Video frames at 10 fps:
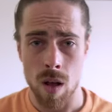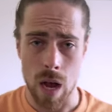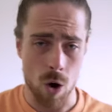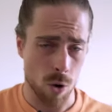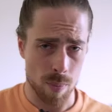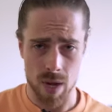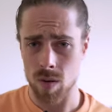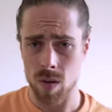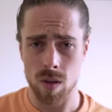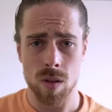our
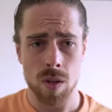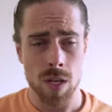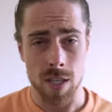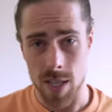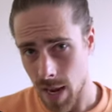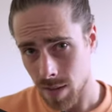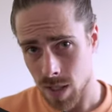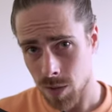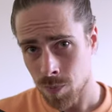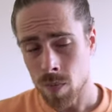pedal yet.